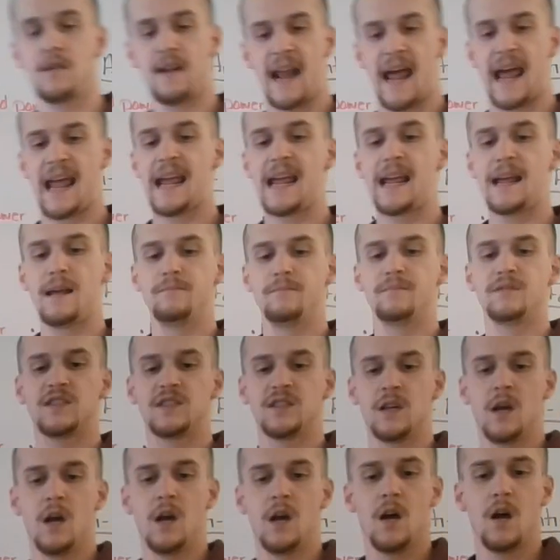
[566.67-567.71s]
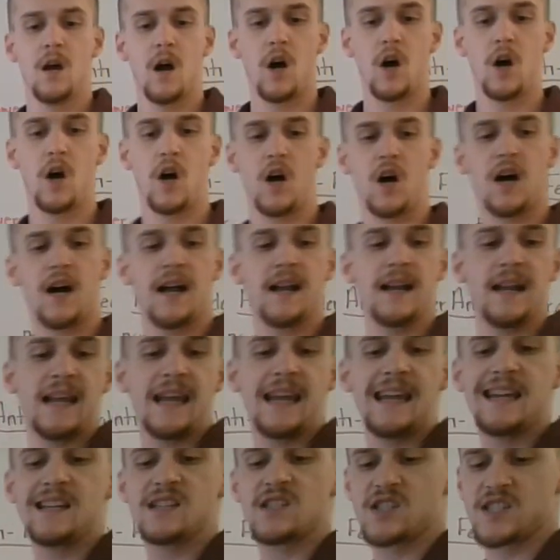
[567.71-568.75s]
names on
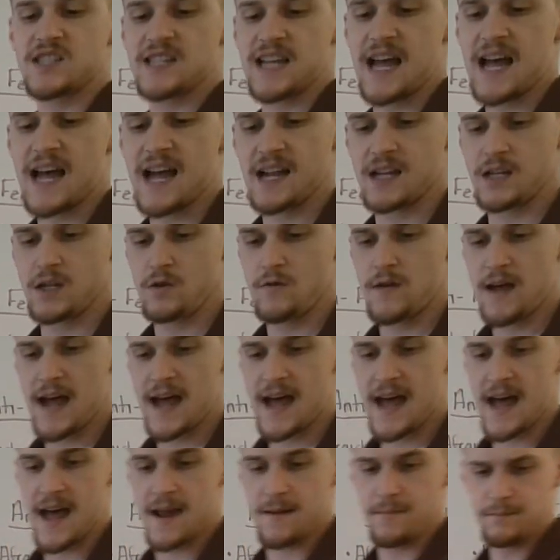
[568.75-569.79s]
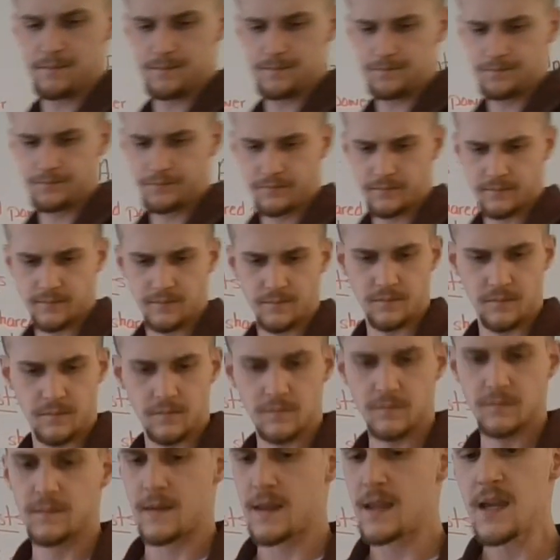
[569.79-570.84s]
each side. You had
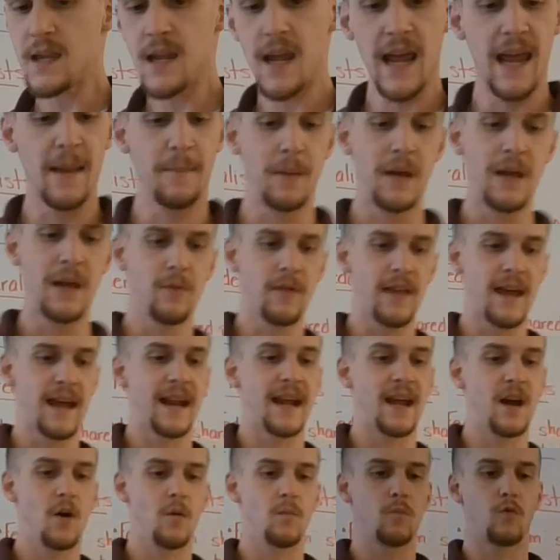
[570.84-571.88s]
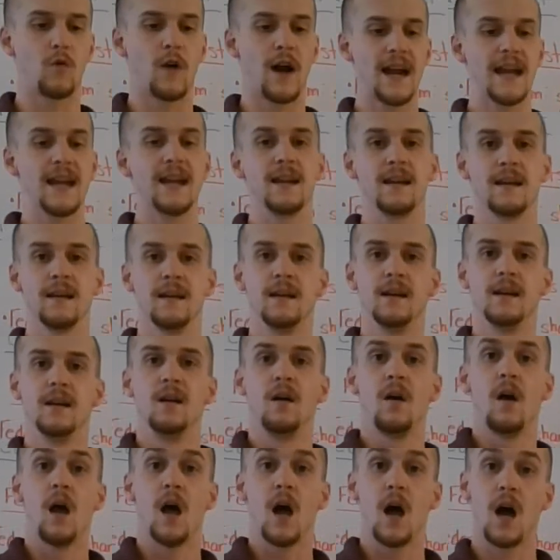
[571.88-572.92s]
people that helped write
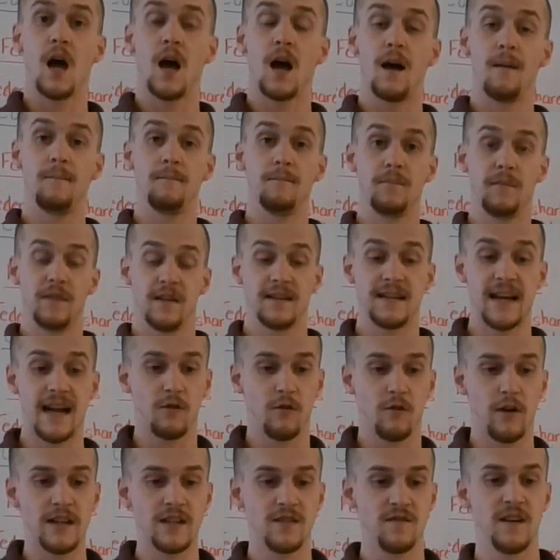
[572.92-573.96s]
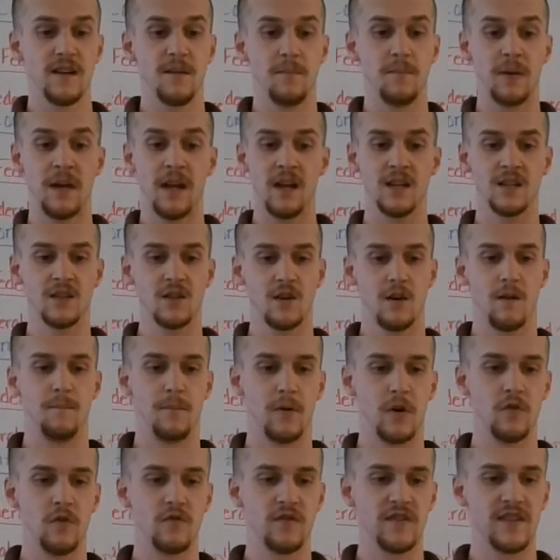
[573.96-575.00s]
the Declaration of Independence on
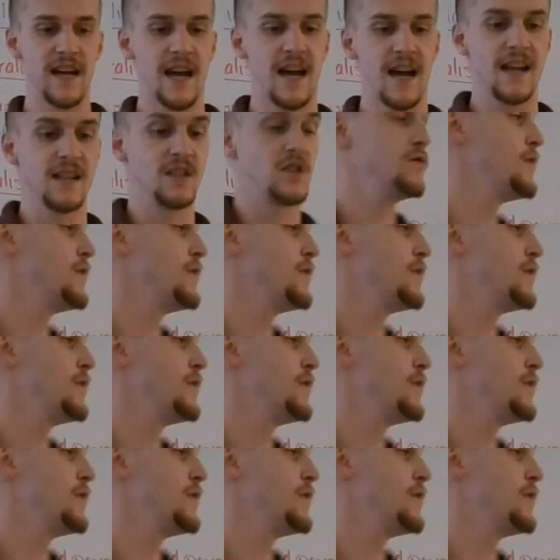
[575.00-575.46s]
both sides. You